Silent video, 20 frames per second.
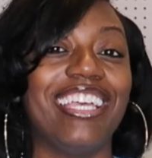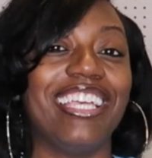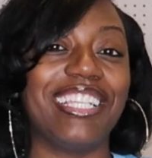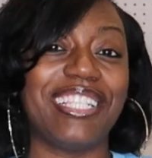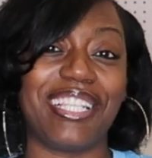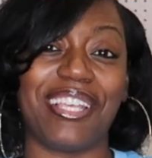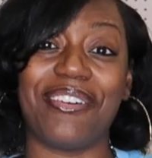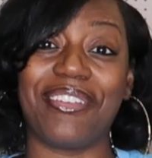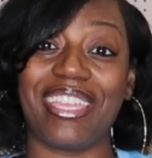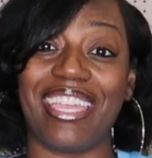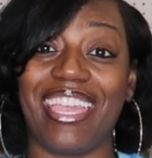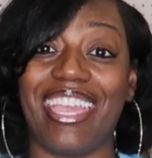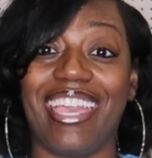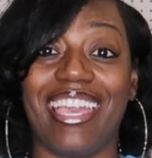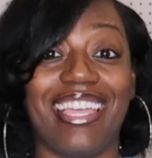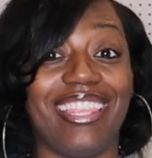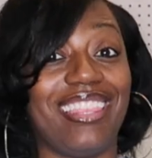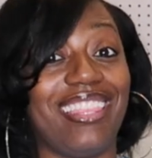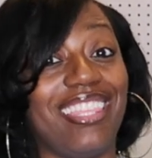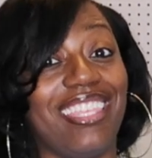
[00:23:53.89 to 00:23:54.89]
so
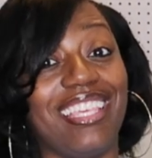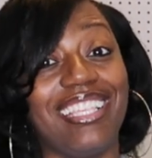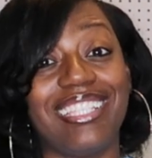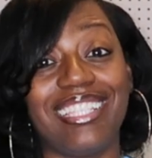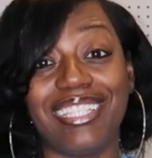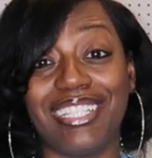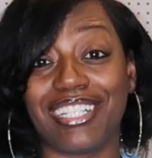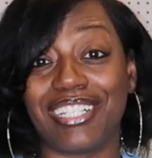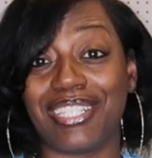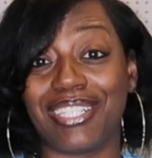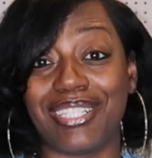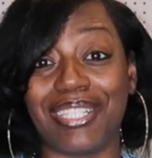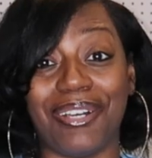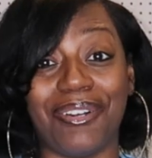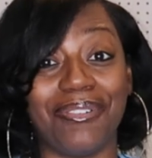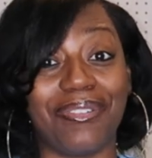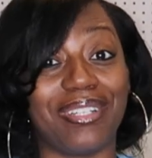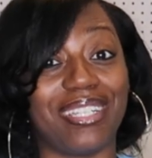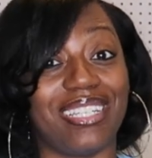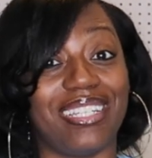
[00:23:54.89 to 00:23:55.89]
yeah this looks
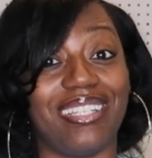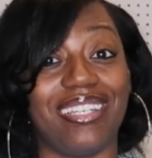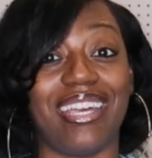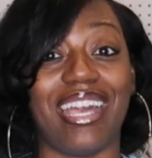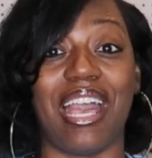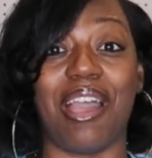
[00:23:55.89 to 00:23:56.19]
so good